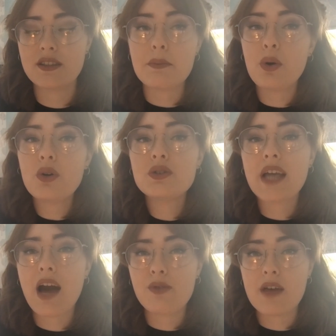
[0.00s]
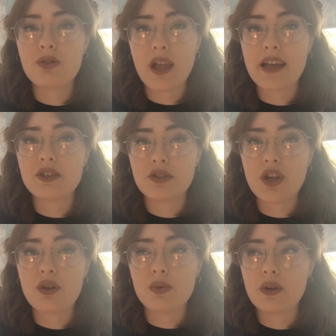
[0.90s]
It's important to have a level head on
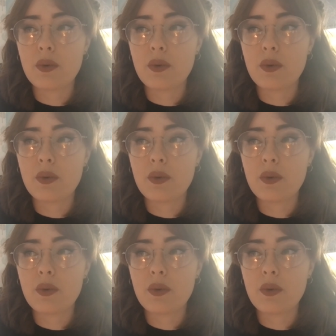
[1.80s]
you